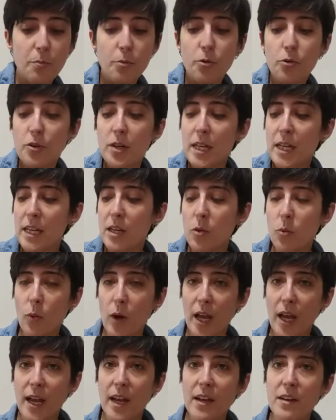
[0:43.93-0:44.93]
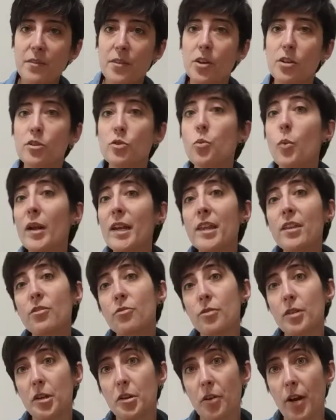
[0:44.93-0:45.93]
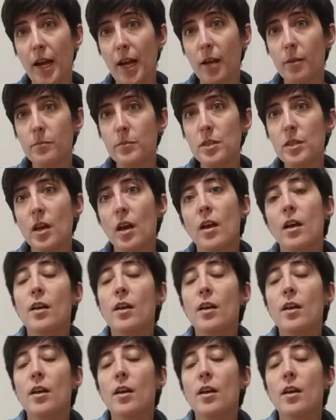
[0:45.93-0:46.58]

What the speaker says: pre-weighed. They're 23 grams.